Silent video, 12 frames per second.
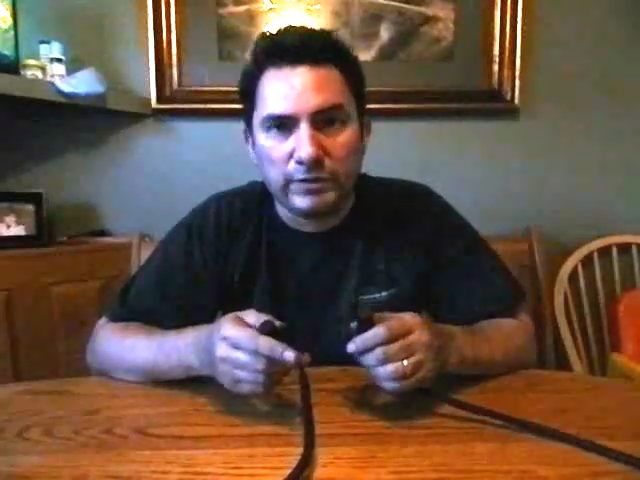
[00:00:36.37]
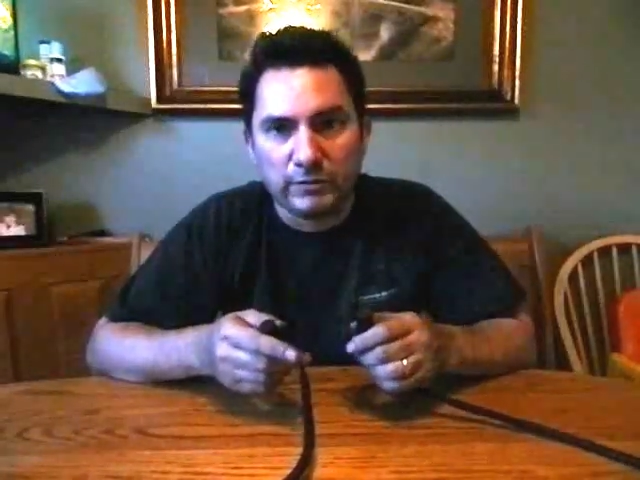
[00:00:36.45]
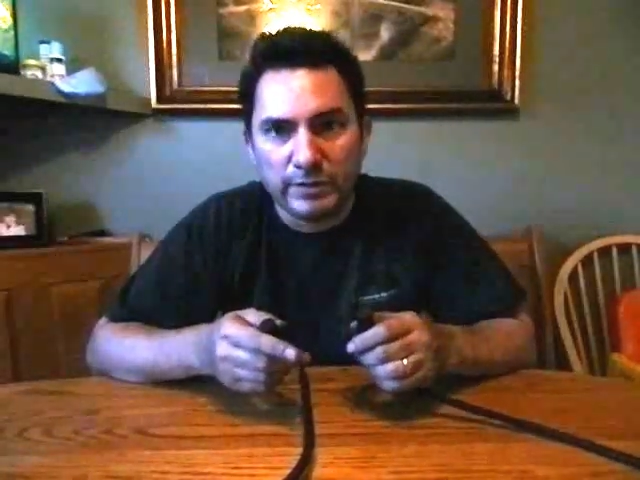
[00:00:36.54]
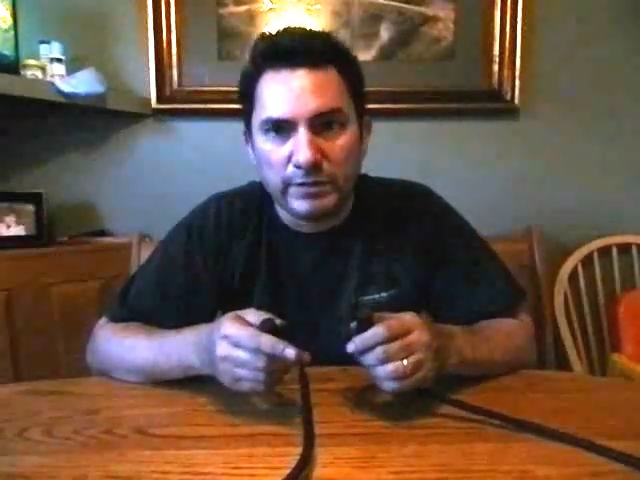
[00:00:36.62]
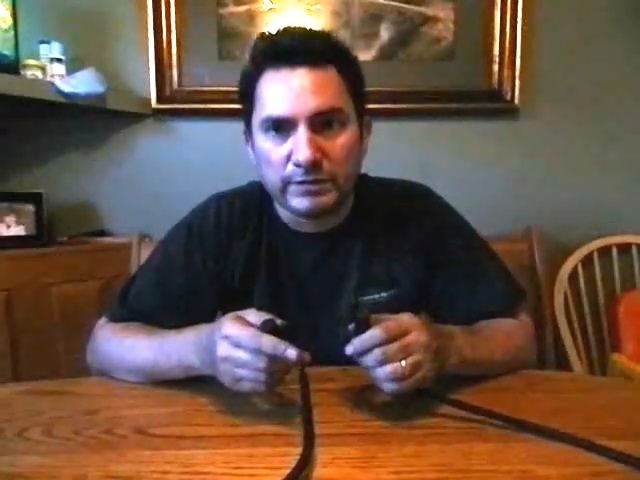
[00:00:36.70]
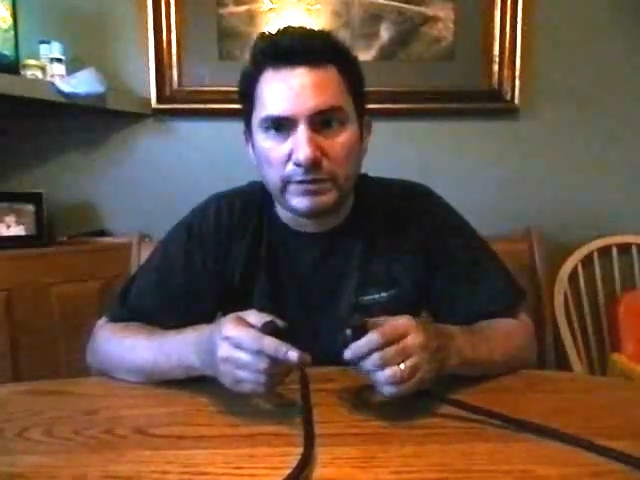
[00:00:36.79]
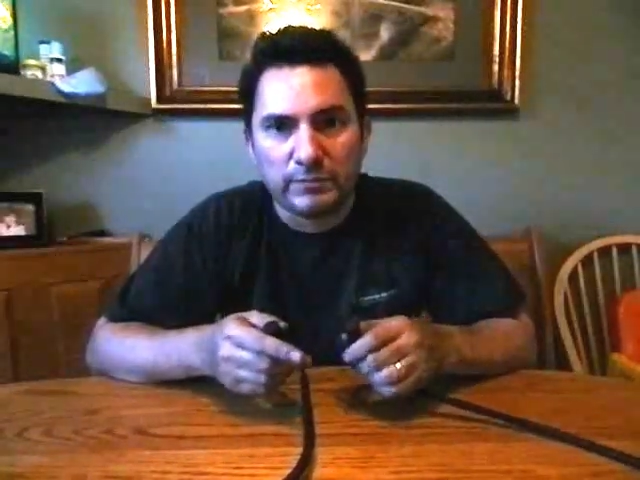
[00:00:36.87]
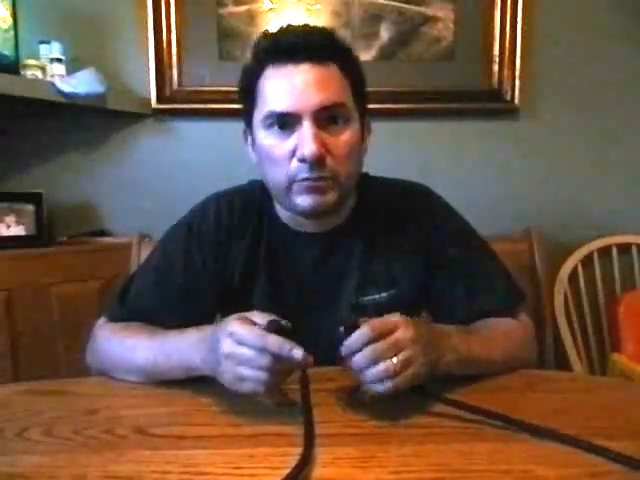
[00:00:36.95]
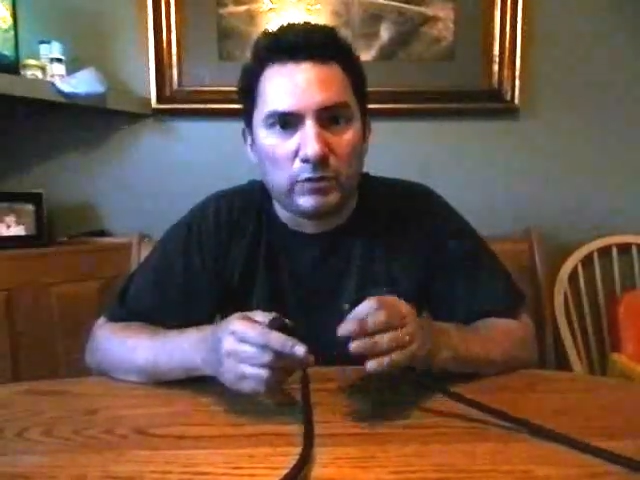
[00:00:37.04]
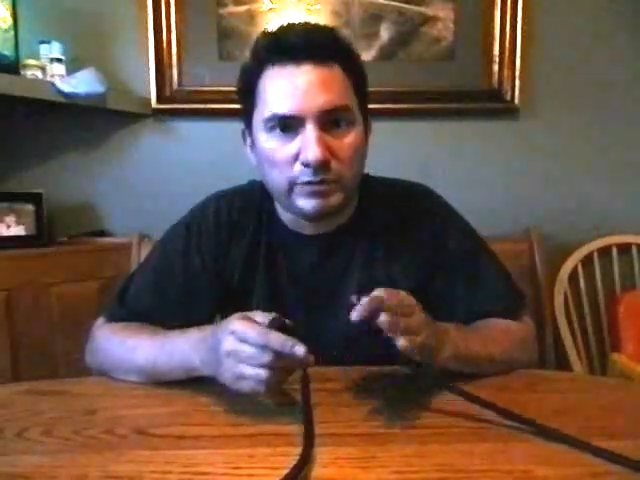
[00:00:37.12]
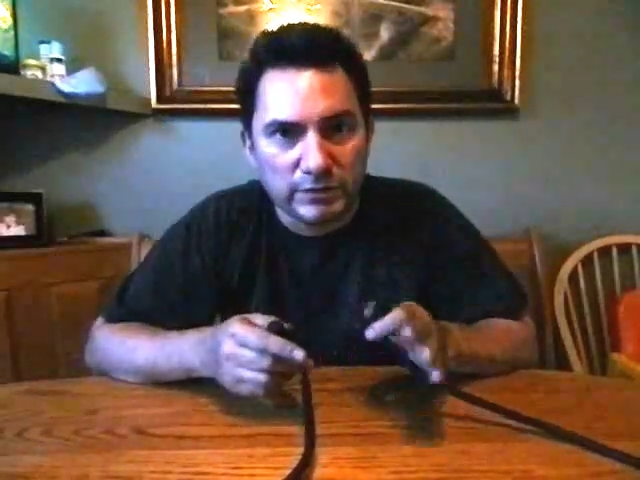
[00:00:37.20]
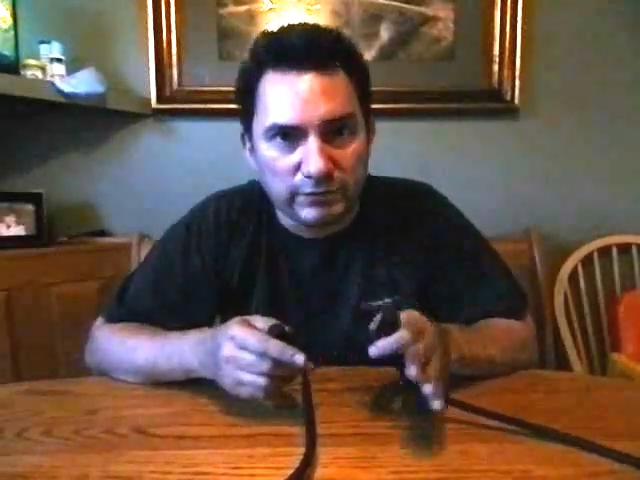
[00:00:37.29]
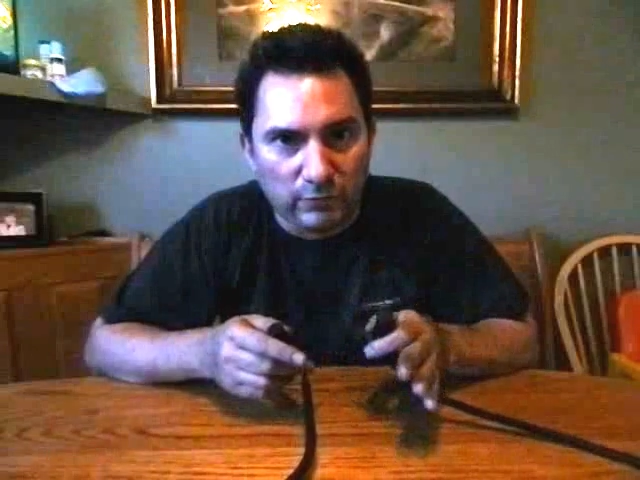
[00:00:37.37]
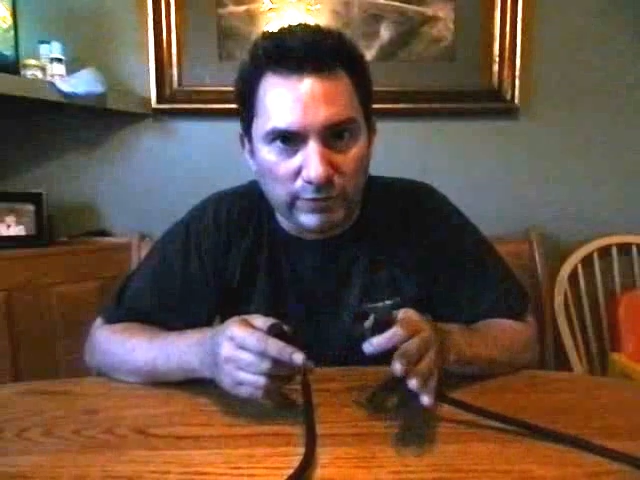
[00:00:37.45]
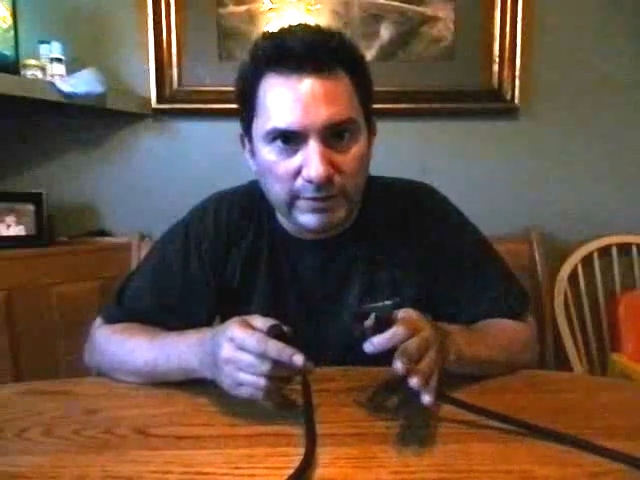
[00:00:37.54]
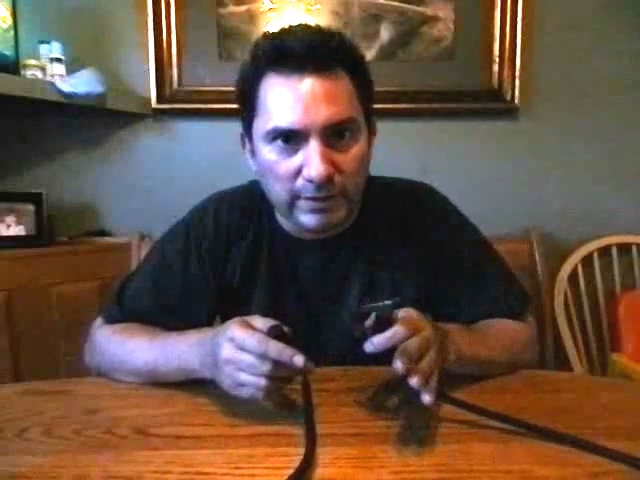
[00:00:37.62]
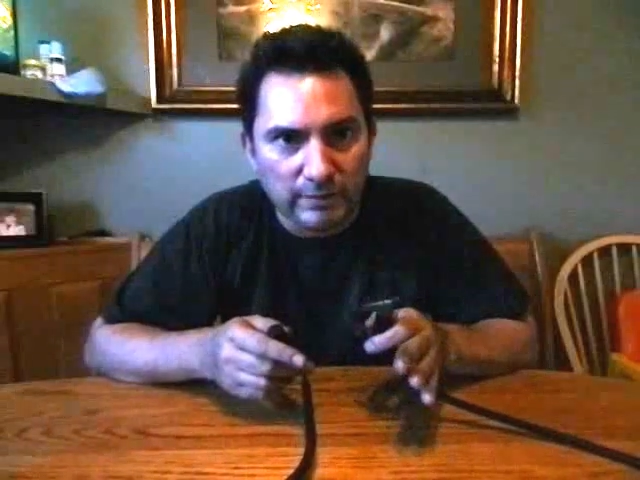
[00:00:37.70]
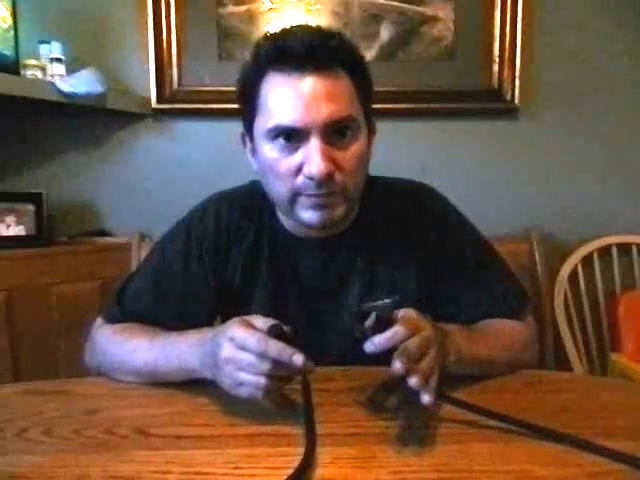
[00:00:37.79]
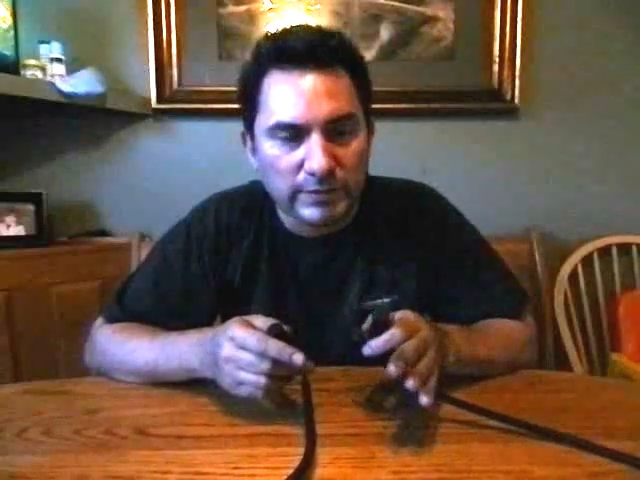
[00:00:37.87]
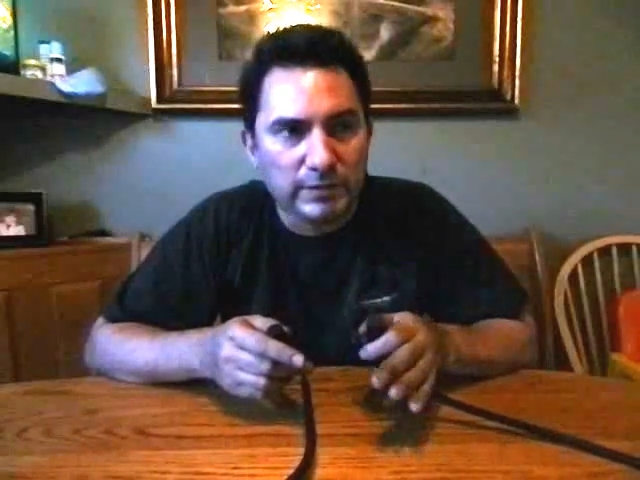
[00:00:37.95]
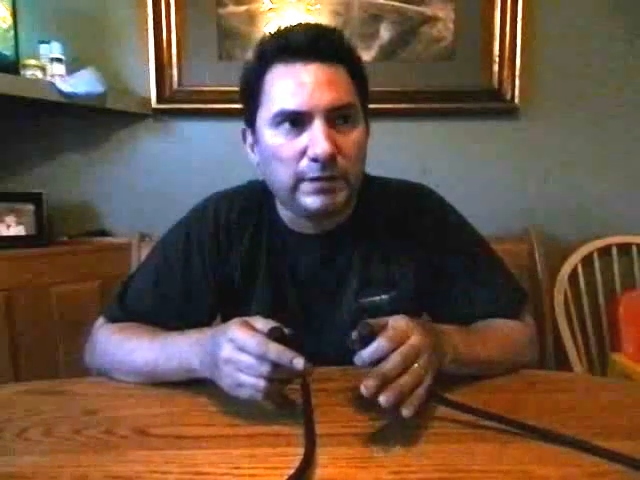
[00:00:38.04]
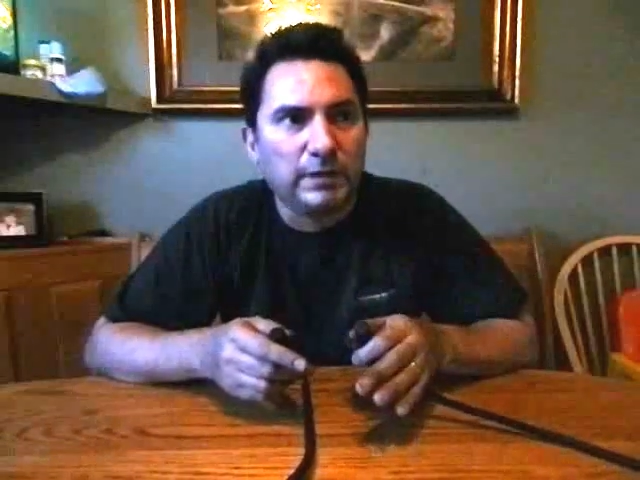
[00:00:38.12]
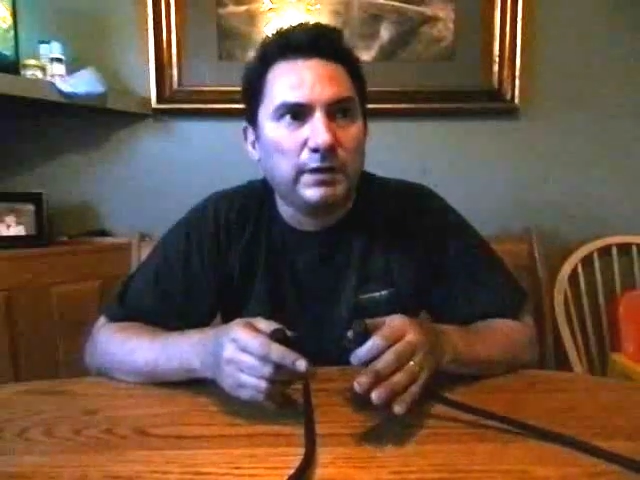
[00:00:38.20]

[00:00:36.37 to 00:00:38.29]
degrees it pulses 4 times,